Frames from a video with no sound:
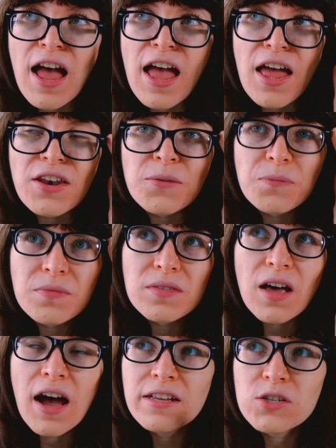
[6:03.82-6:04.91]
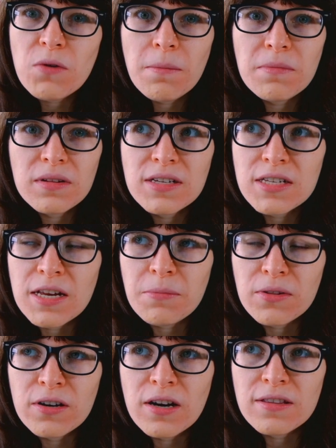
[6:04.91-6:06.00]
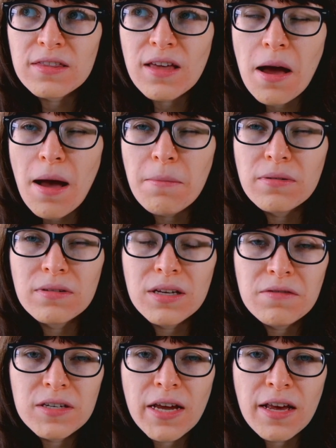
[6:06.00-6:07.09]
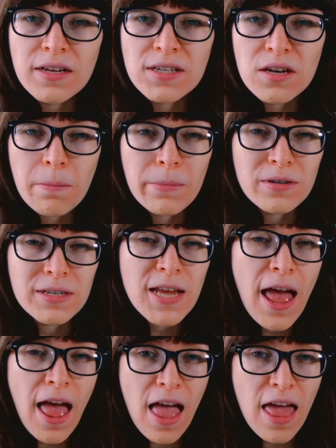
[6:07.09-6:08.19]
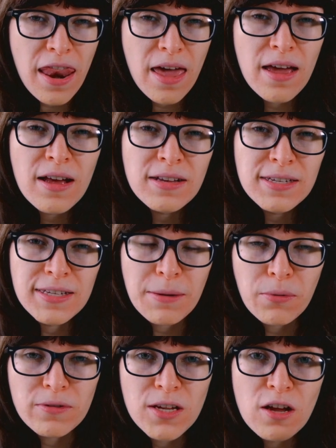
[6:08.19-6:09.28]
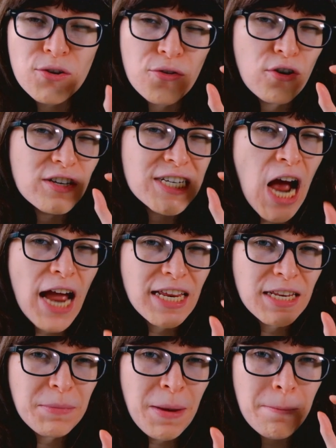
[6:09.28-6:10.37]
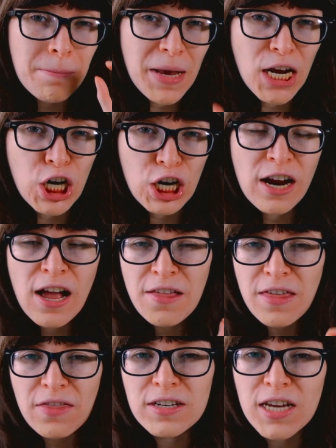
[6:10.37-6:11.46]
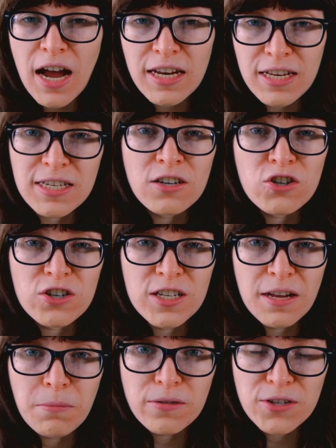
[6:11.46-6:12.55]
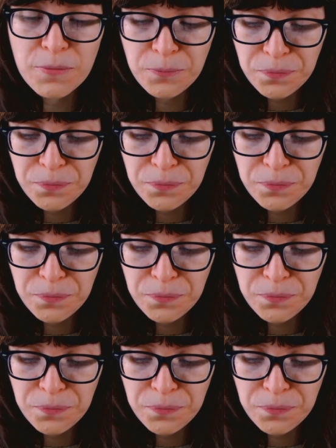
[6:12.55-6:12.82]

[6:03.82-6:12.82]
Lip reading: And the Heidi Swap mini stapler, I believe, takes number 10 staples, so they're a tiny bit bigger than the tiny attacher staples.